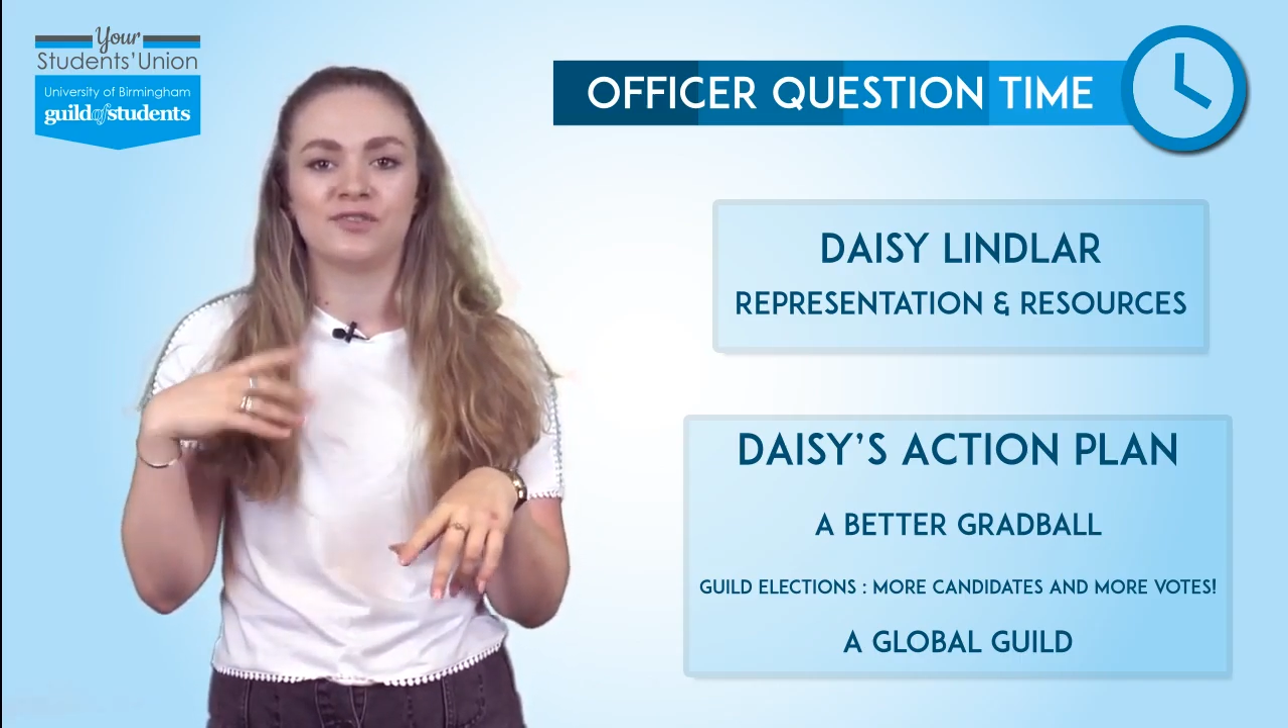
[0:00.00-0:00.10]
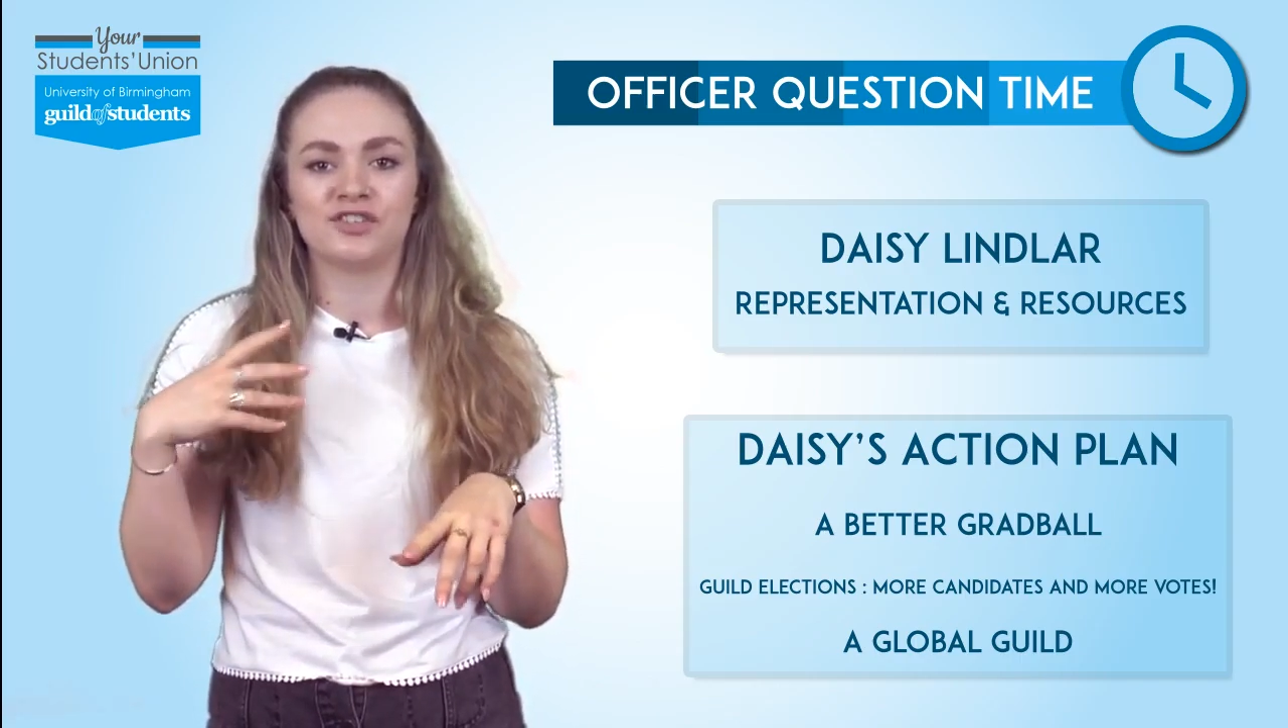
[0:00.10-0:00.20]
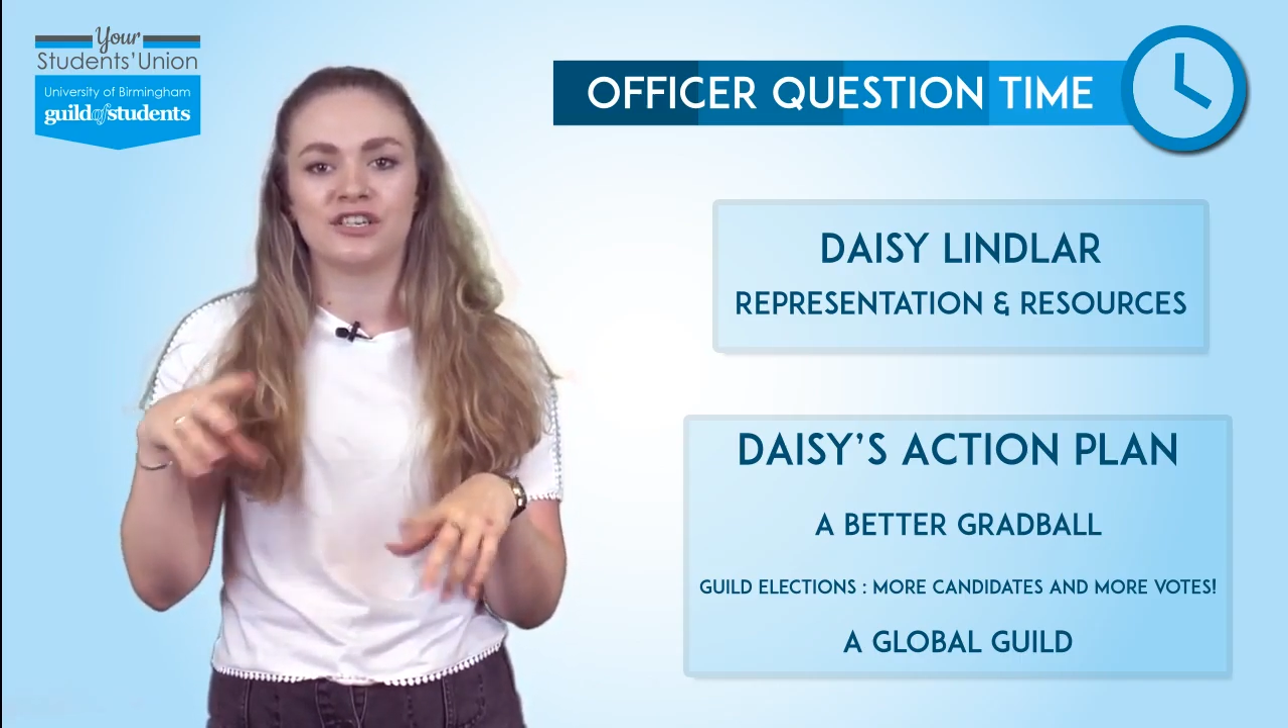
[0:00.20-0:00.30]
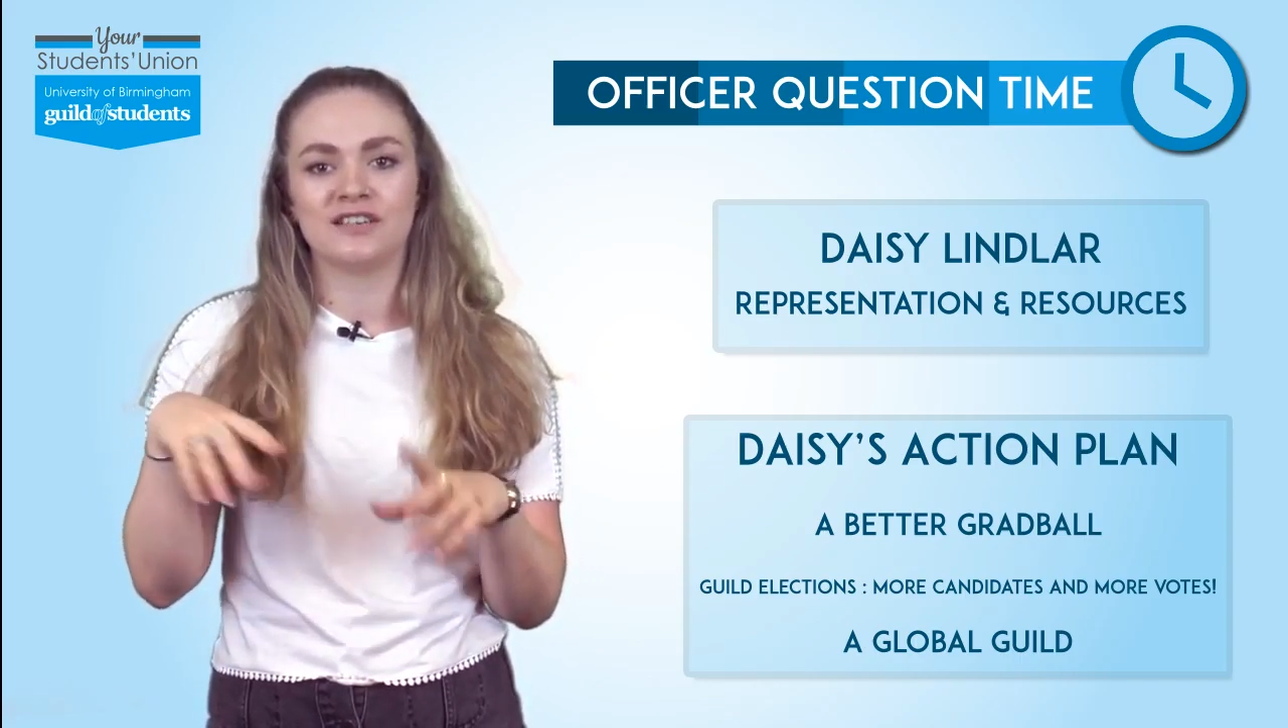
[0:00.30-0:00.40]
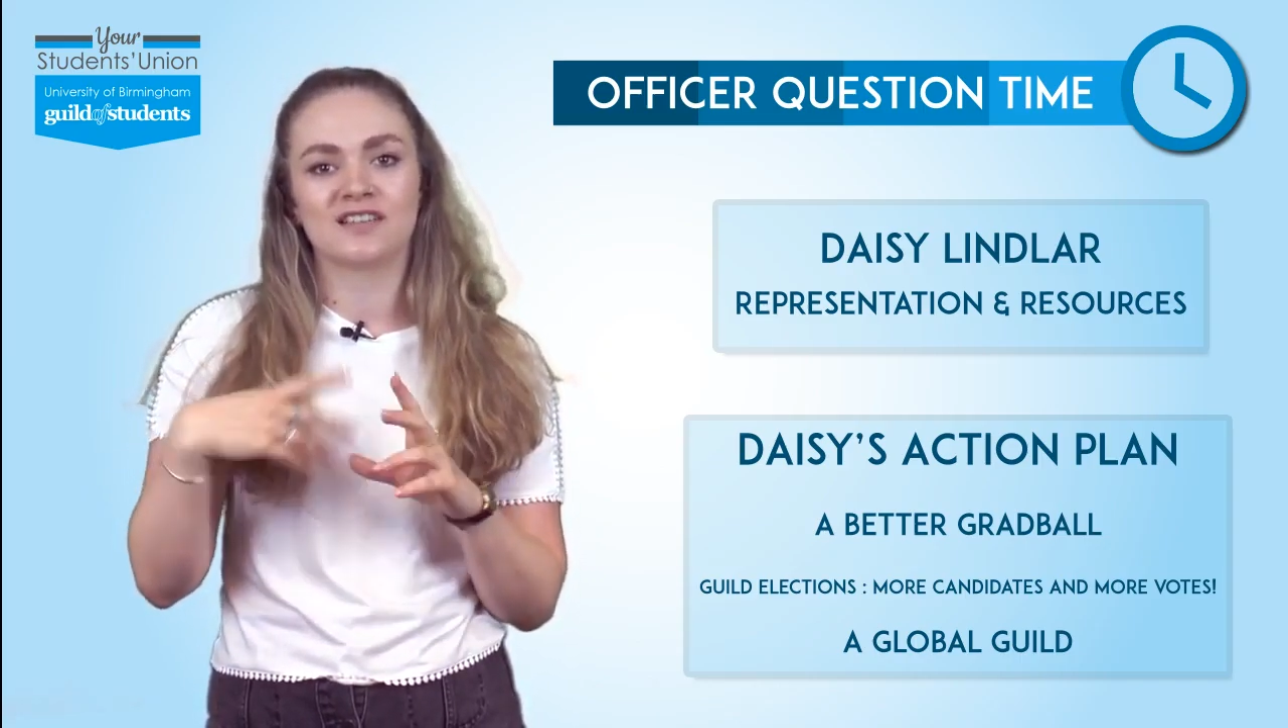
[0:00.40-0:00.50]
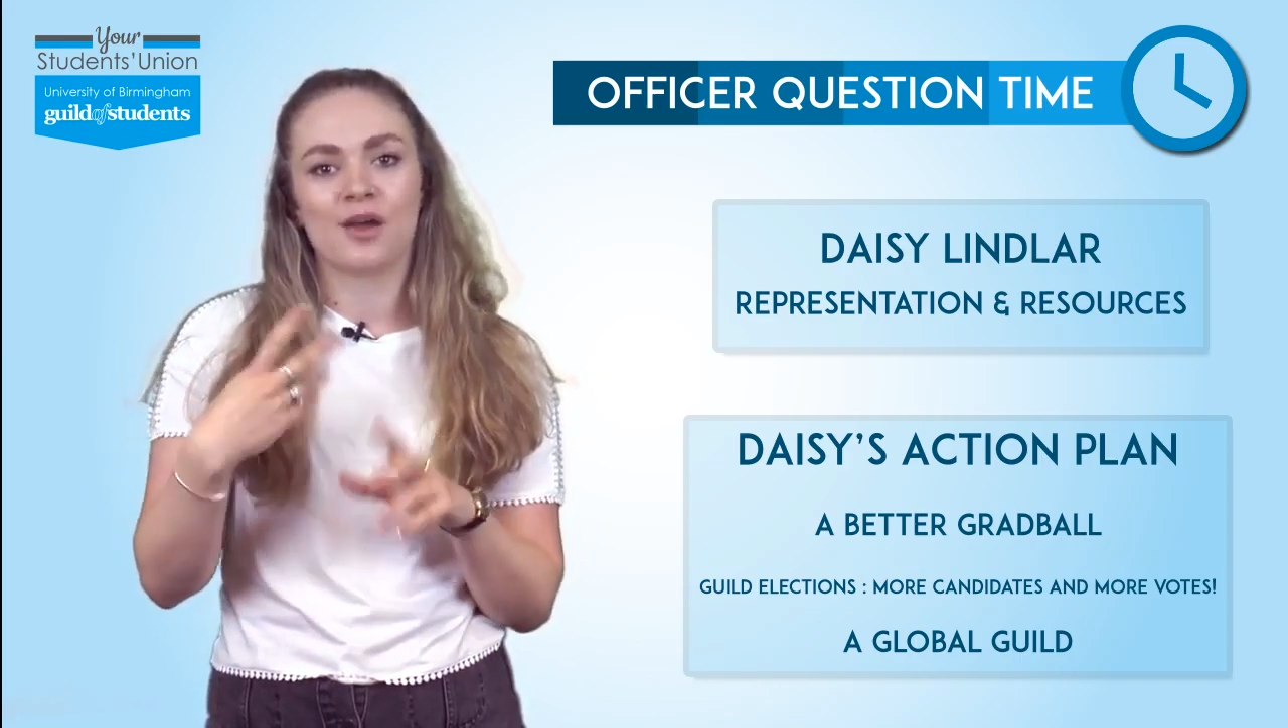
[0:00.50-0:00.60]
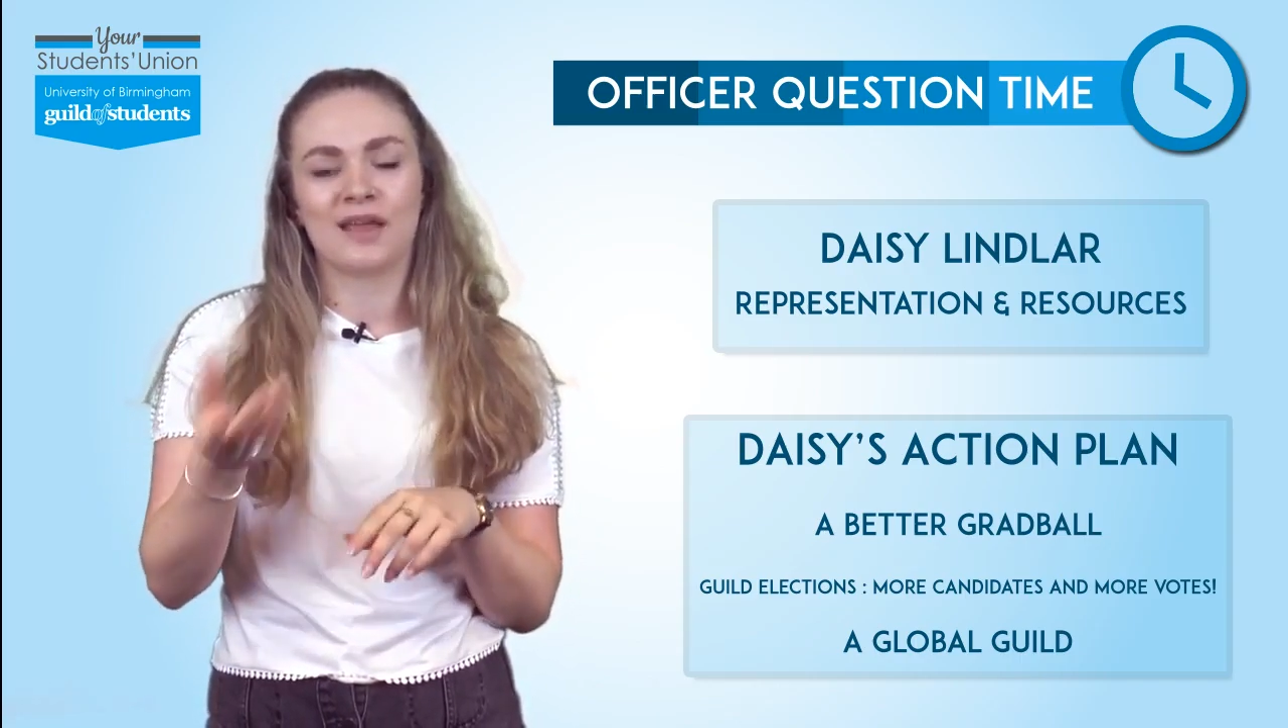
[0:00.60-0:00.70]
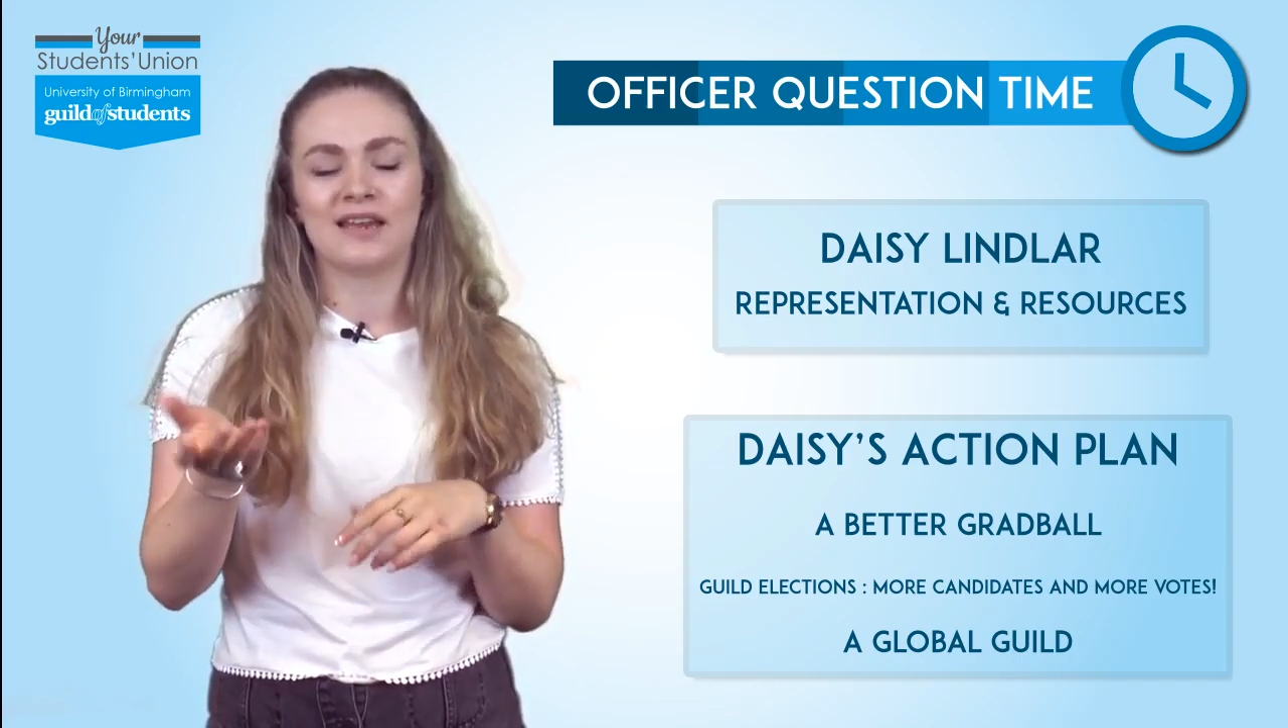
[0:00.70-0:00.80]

students coming